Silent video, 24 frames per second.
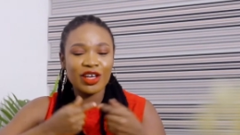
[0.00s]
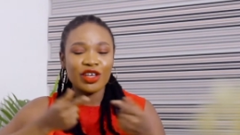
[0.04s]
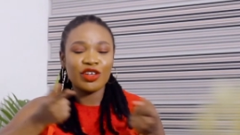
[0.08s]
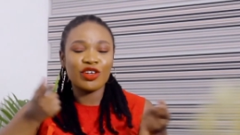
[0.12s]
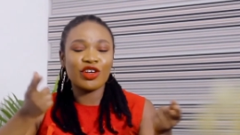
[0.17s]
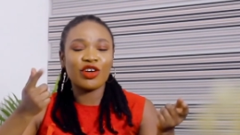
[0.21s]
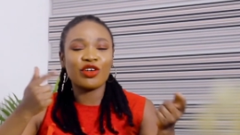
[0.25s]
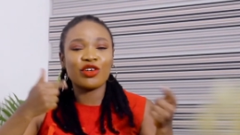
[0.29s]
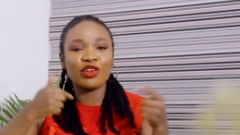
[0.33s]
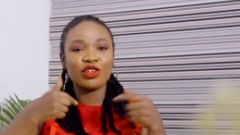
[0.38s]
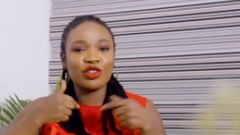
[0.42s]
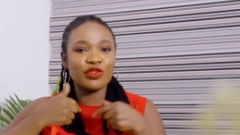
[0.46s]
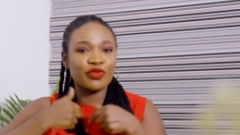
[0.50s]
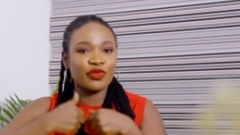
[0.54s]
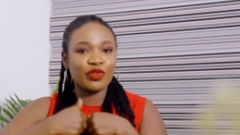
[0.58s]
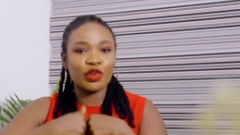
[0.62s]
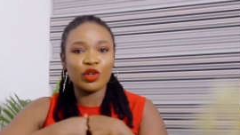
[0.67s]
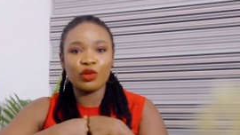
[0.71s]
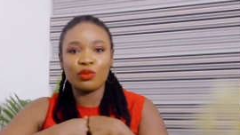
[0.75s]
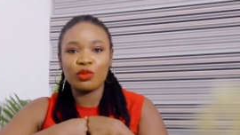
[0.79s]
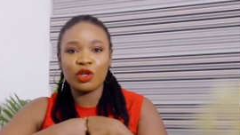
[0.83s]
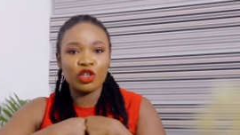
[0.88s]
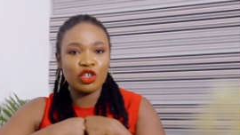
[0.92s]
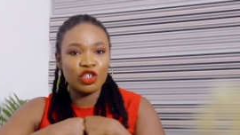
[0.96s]
You're going to follow
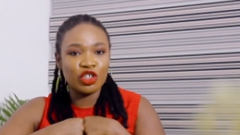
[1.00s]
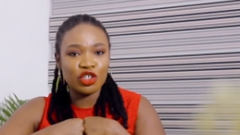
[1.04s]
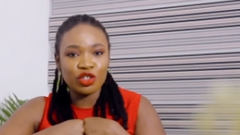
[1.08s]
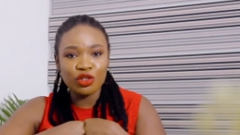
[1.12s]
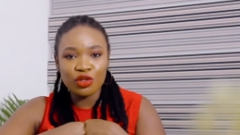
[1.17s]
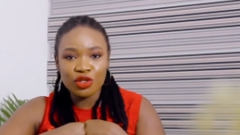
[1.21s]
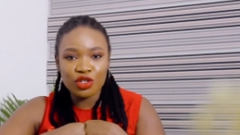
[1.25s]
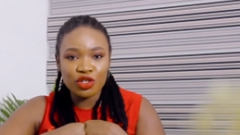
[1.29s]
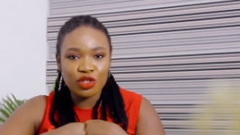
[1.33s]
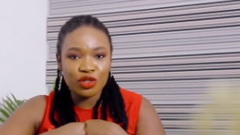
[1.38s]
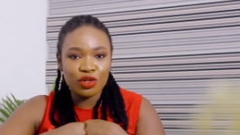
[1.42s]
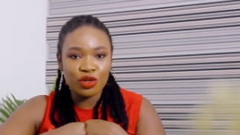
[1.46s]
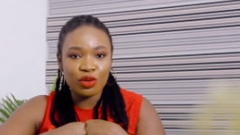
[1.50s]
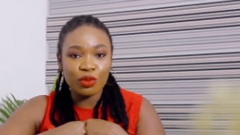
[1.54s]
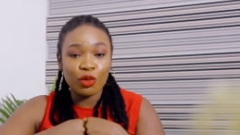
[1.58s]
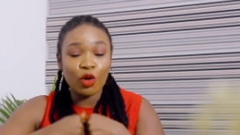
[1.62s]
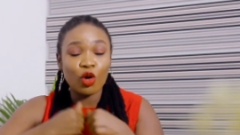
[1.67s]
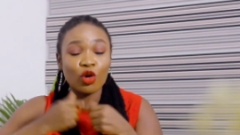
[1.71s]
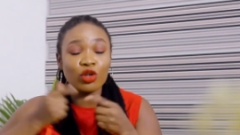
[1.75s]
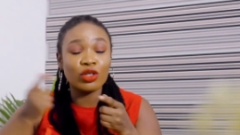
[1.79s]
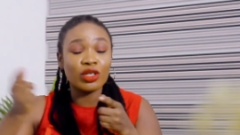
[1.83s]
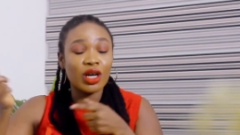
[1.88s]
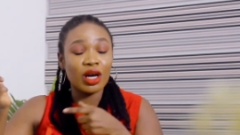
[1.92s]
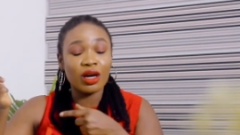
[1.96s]
me on YouTube,
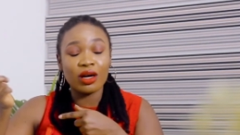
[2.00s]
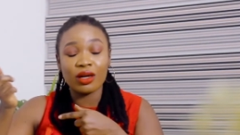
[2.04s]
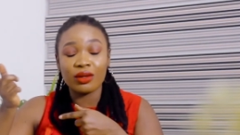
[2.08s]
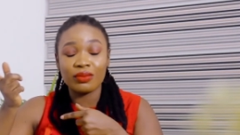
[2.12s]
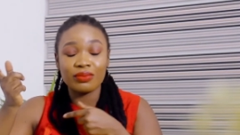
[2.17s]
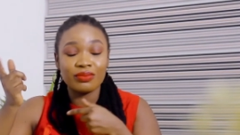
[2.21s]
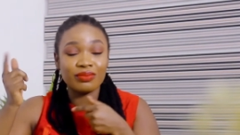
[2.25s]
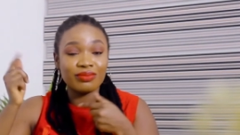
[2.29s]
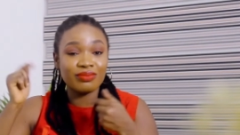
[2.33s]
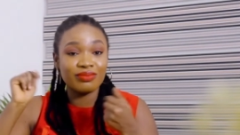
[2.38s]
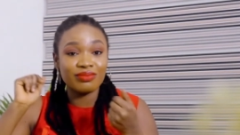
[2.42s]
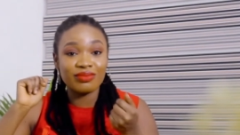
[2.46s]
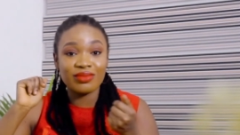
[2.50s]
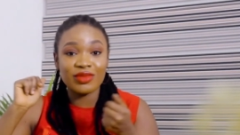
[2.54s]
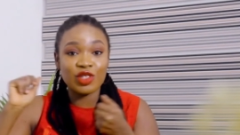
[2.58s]
on